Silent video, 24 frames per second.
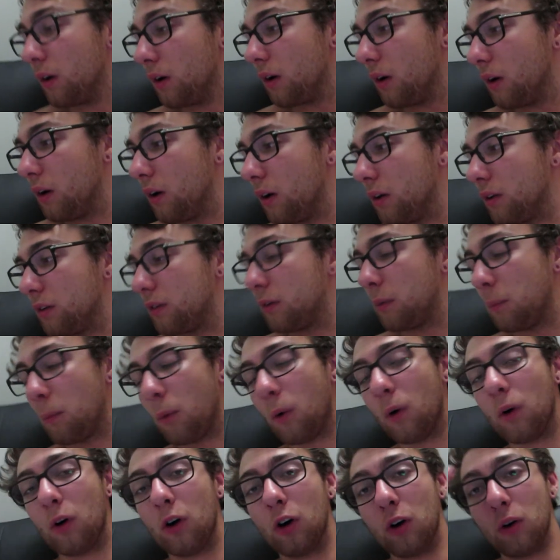Uh,
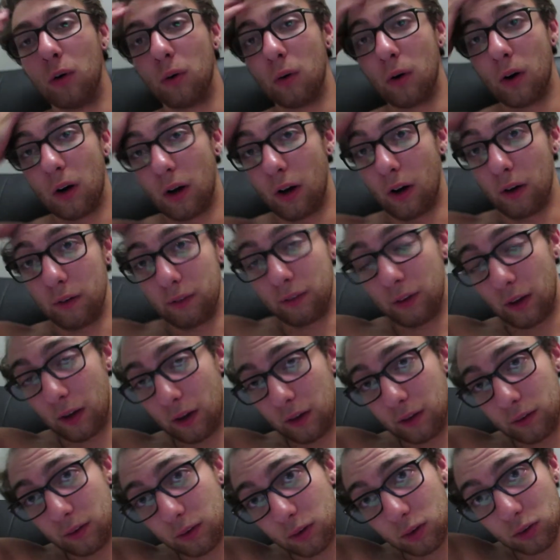tomorrow I have
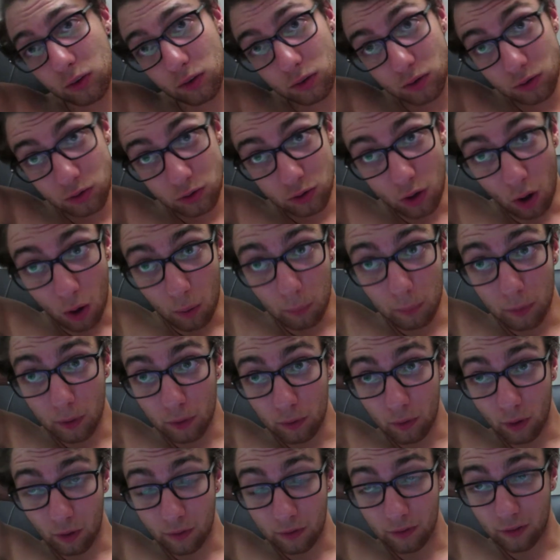that zombie
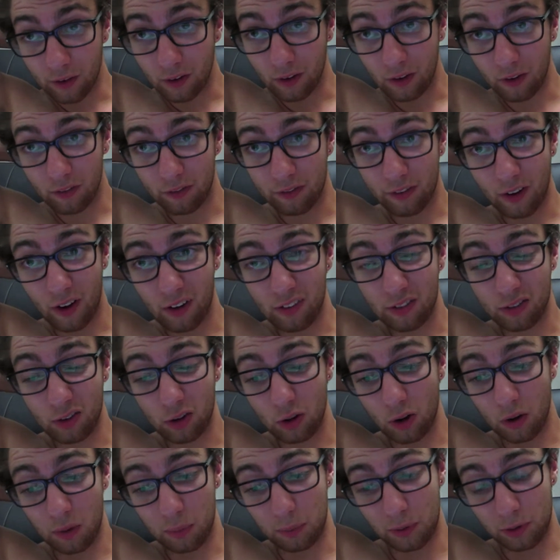run thing, five
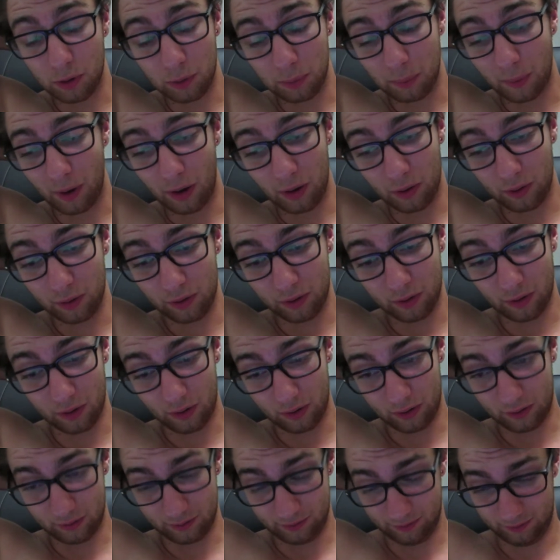kilometer
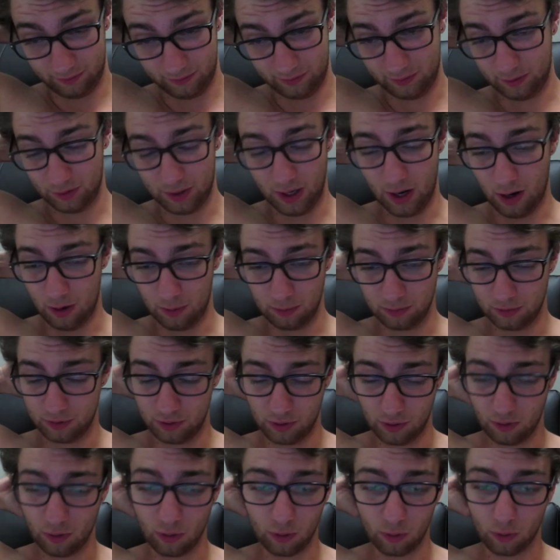marathon
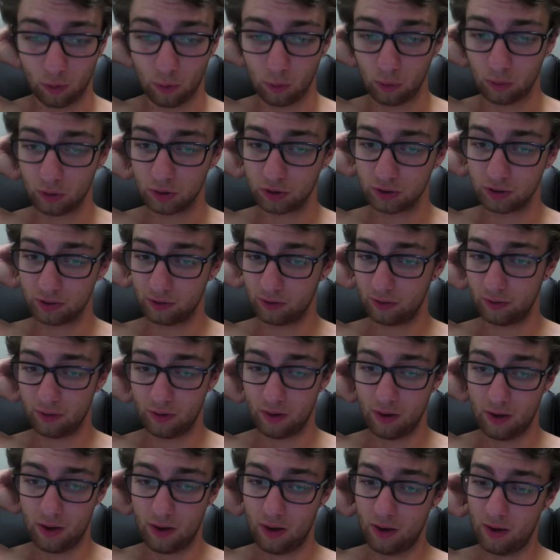obstacle course
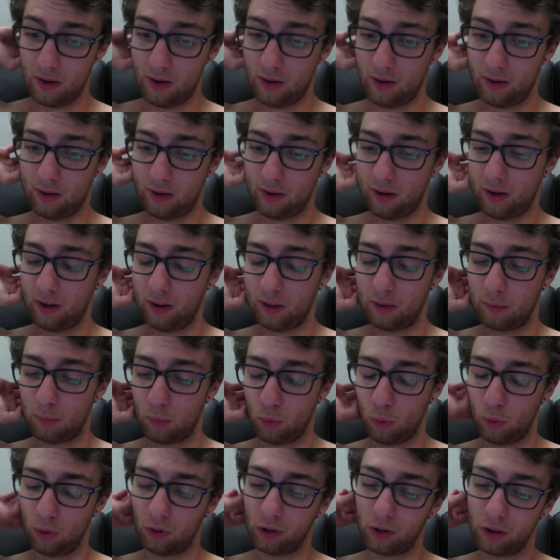in the
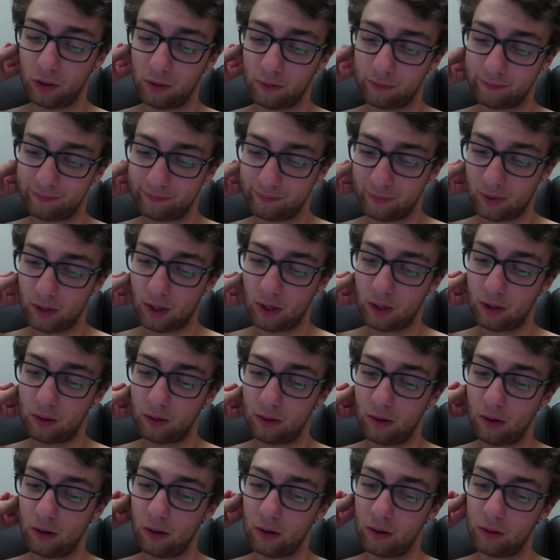morning, and
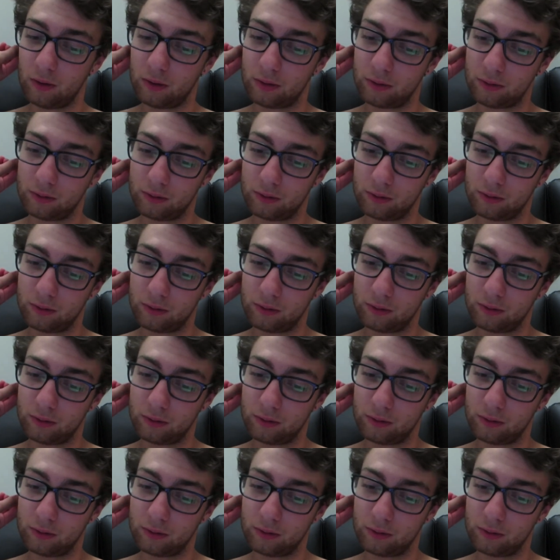uh,